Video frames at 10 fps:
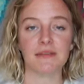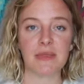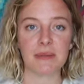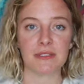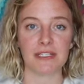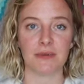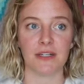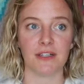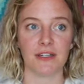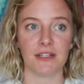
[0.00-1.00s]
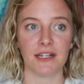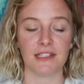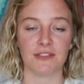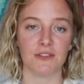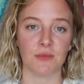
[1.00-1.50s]
of people that we are
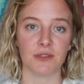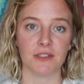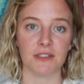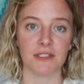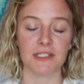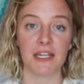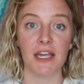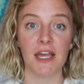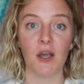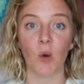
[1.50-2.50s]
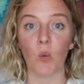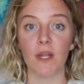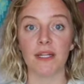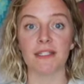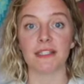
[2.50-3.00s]
and super nerds,
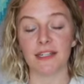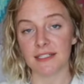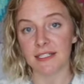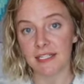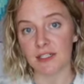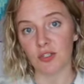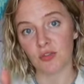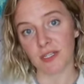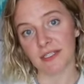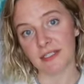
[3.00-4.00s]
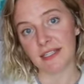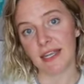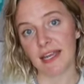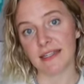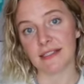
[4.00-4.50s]
we decided to each dress
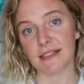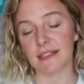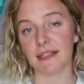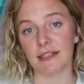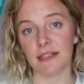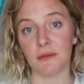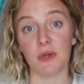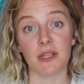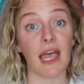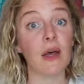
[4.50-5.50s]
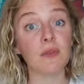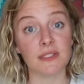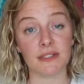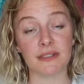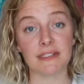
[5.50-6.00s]
as one of the
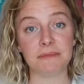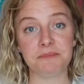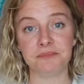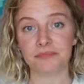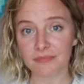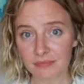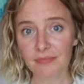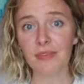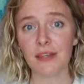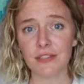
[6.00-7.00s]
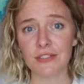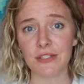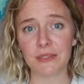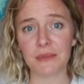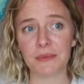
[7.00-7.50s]
houses.
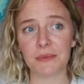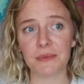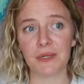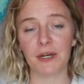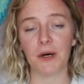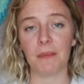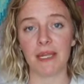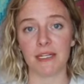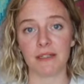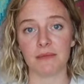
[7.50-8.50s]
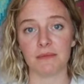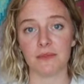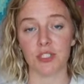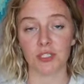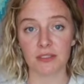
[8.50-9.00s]
So we all made
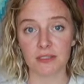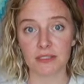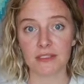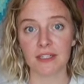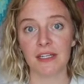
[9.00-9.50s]
shirts